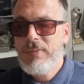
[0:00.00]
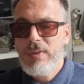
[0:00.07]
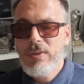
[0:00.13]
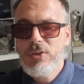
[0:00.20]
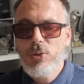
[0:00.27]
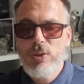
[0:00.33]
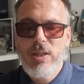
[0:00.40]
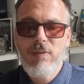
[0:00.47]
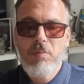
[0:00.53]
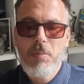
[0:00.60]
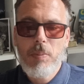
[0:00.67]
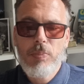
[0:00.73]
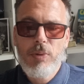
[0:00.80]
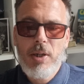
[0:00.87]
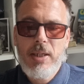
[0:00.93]
so we'd give him a
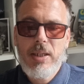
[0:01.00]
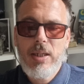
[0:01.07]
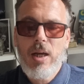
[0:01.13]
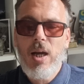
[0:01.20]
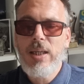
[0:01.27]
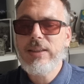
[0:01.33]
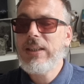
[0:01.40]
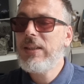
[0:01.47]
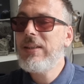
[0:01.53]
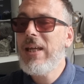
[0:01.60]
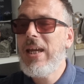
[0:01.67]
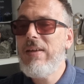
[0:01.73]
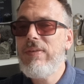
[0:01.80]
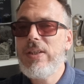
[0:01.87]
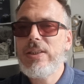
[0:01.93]
break. Isaac
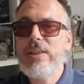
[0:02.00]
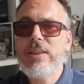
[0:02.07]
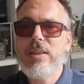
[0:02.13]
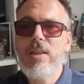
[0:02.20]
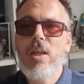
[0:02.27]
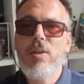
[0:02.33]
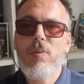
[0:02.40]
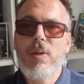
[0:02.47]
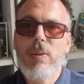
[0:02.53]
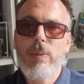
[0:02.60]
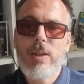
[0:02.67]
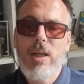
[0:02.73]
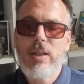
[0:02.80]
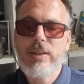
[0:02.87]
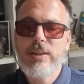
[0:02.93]
Davis is another one I would
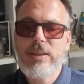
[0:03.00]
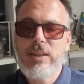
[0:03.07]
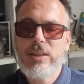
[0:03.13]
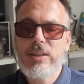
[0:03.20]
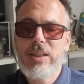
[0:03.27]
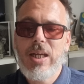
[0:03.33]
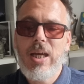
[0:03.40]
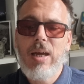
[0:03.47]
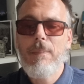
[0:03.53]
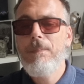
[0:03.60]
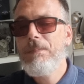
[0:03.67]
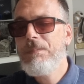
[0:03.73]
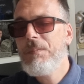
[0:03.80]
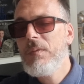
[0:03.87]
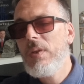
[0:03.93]
like to see start.
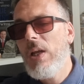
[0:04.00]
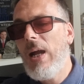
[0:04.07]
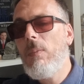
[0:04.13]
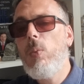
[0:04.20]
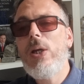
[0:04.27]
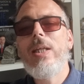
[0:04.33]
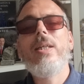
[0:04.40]
And will